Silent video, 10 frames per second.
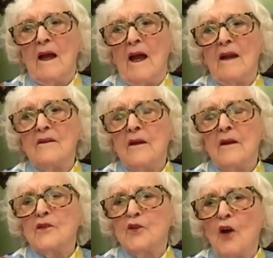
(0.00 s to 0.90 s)
And
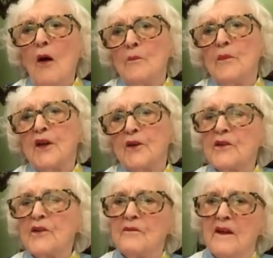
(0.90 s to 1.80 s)
Tom,
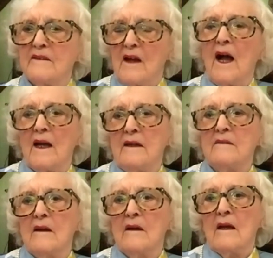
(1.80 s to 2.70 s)
because of his height
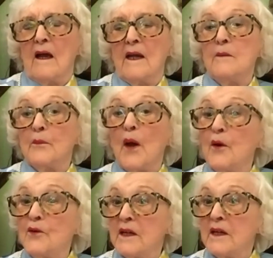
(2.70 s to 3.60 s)
and
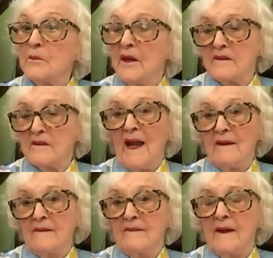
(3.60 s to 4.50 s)
imposing
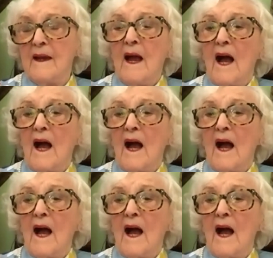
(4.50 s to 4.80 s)
personality,